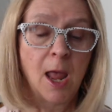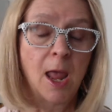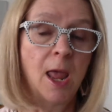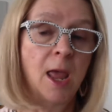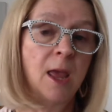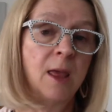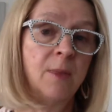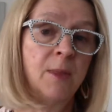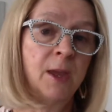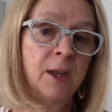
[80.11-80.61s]

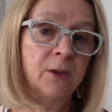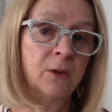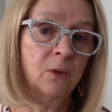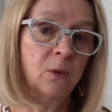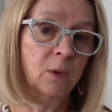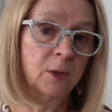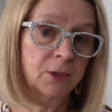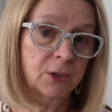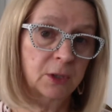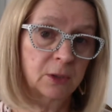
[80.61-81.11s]
And then you're
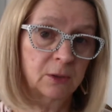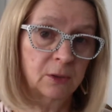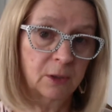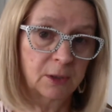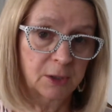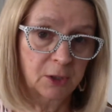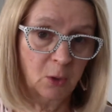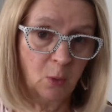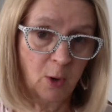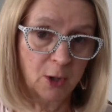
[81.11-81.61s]
going to look
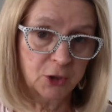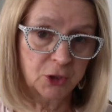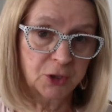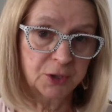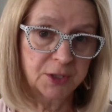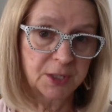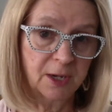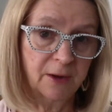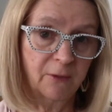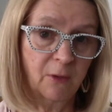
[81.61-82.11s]
at the
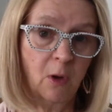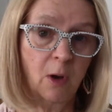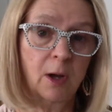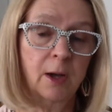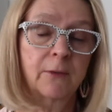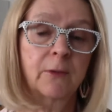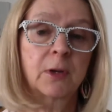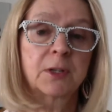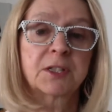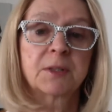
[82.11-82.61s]
questions that I've got.
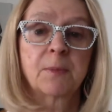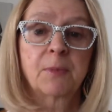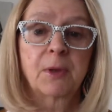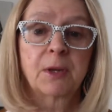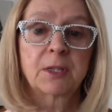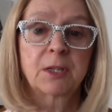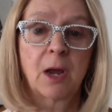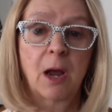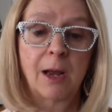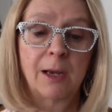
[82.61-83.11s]
I've got some
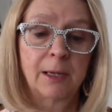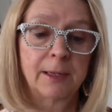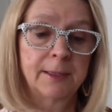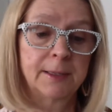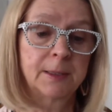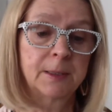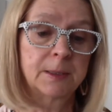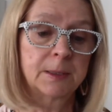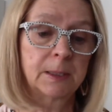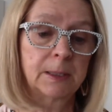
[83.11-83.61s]
things
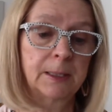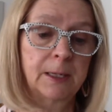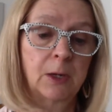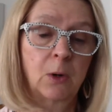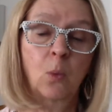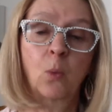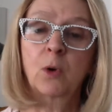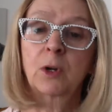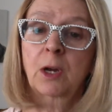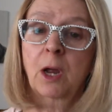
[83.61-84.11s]
highlighted, like
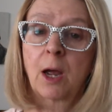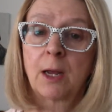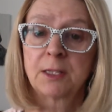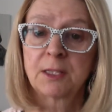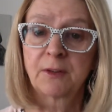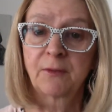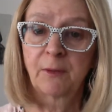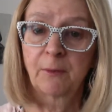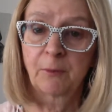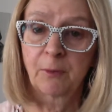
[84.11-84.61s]
what
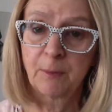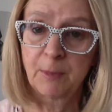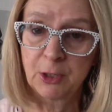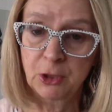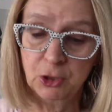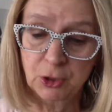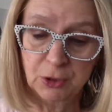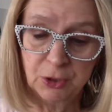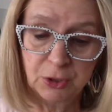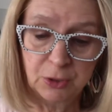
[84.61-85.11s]
kinds of
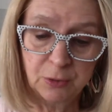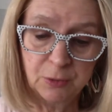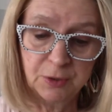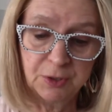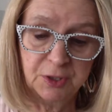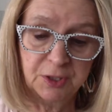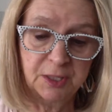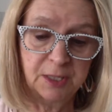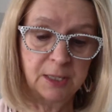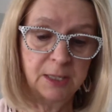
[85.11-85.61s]
informations do you
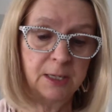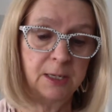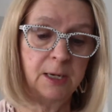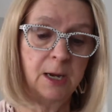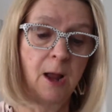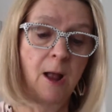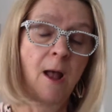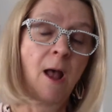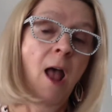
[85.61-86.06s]
see?